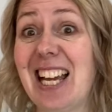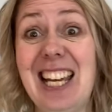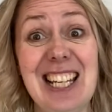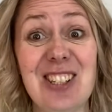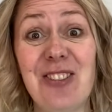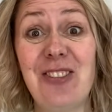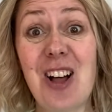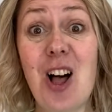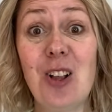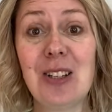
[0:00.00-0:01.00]
It's
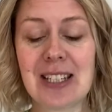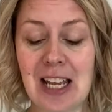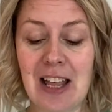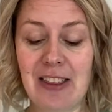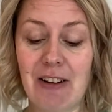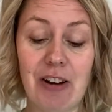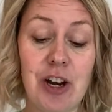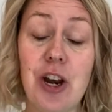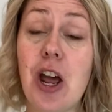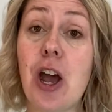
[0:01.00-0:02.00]
false. There are
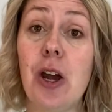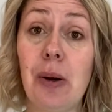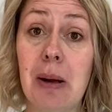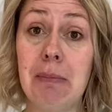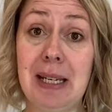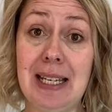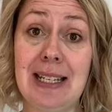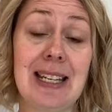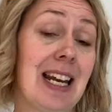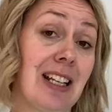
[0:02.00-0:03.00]
no bees
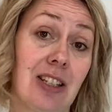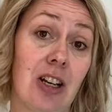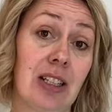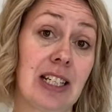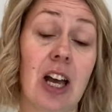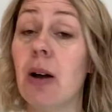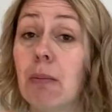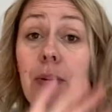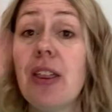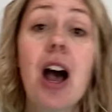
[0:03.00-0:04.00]
in Antarctica,
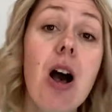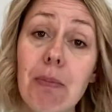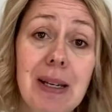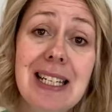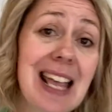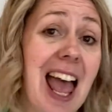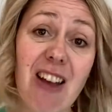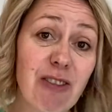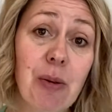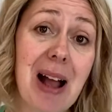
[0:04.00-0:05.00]
but there are bees
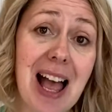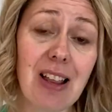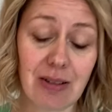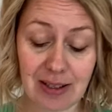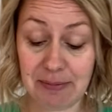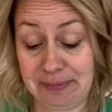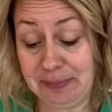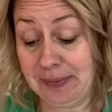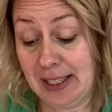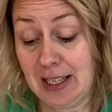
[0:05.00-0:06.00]
everywhere else.
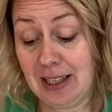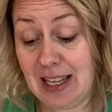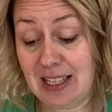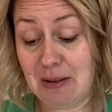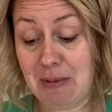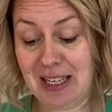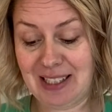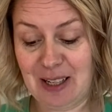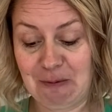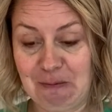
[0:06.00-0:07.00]
That's amazing.
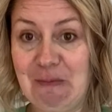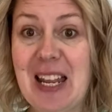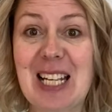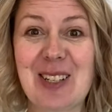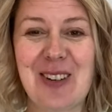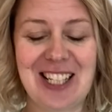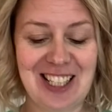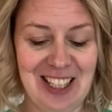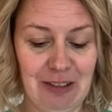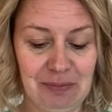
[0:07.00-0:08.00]
Next
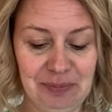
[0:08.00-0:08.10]
question.